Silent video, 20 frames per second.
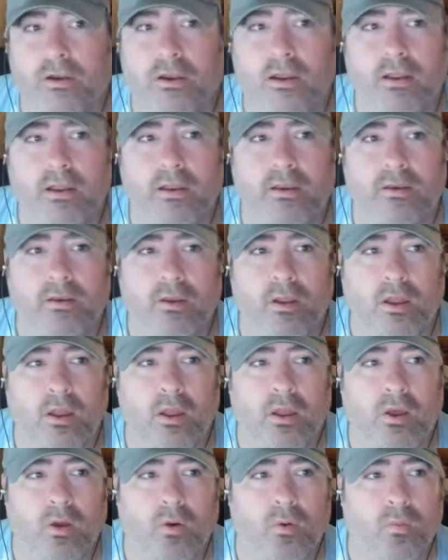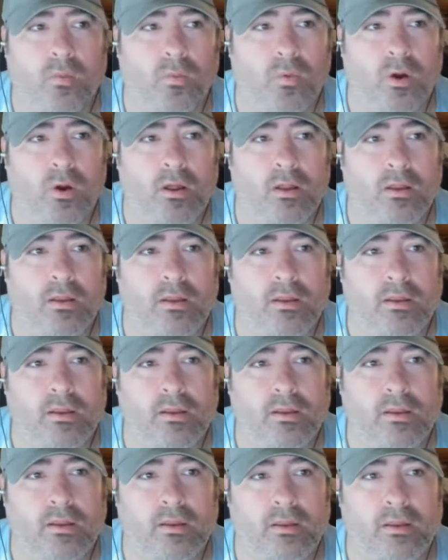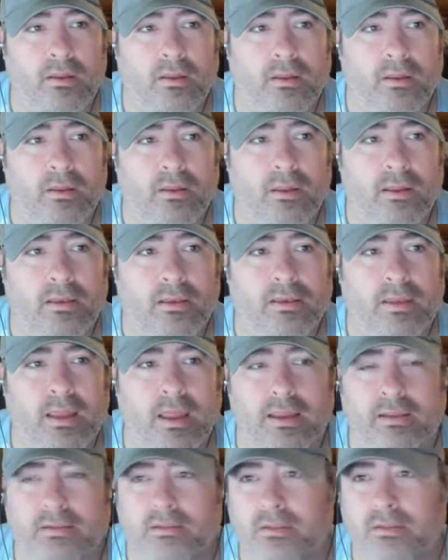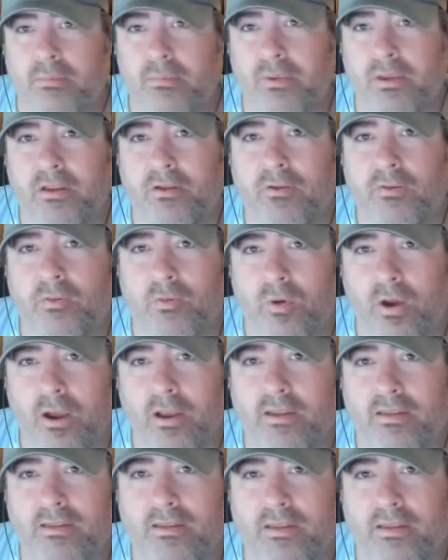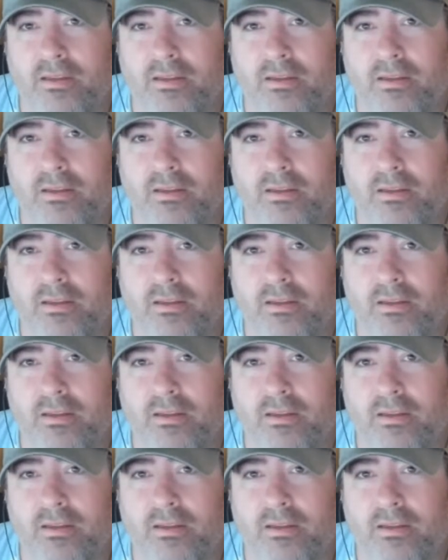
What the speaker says: and what it takes to be great.